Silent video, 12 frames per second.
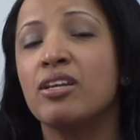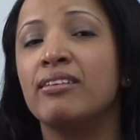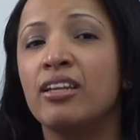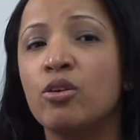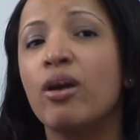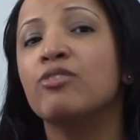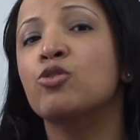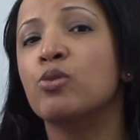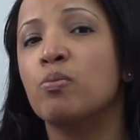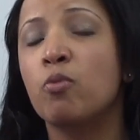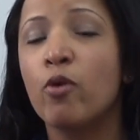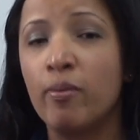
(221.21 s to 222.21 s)
and then you have to
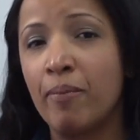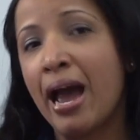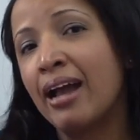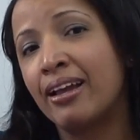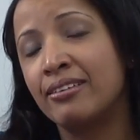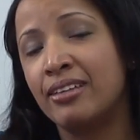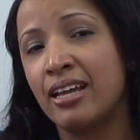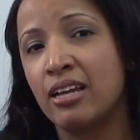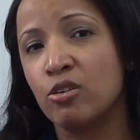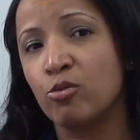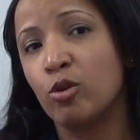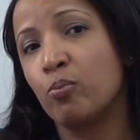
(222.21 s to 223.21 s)
report back at the
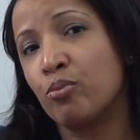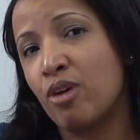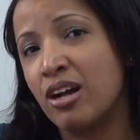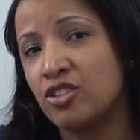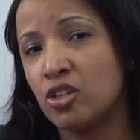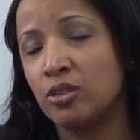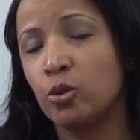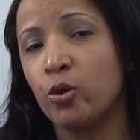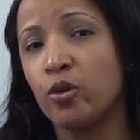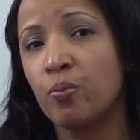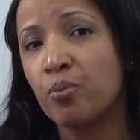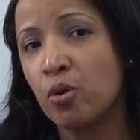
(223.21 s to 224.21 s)
end of your project or
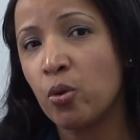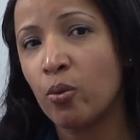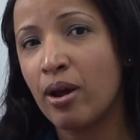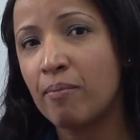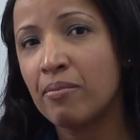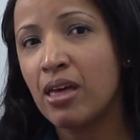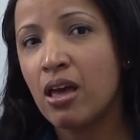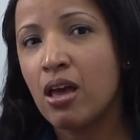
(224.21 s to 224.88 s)
your program.